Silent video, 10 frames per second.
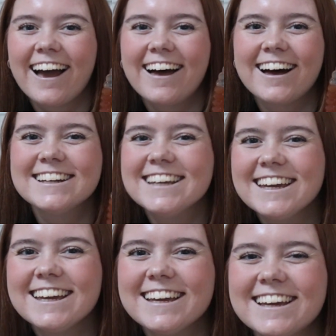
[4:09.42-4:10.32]

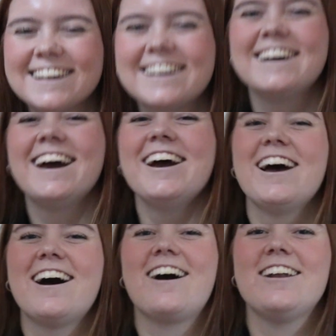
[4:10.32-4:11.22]
Honey.
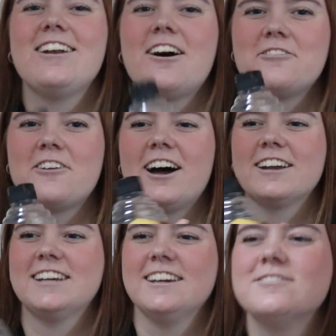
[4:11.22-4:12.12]
I love honey.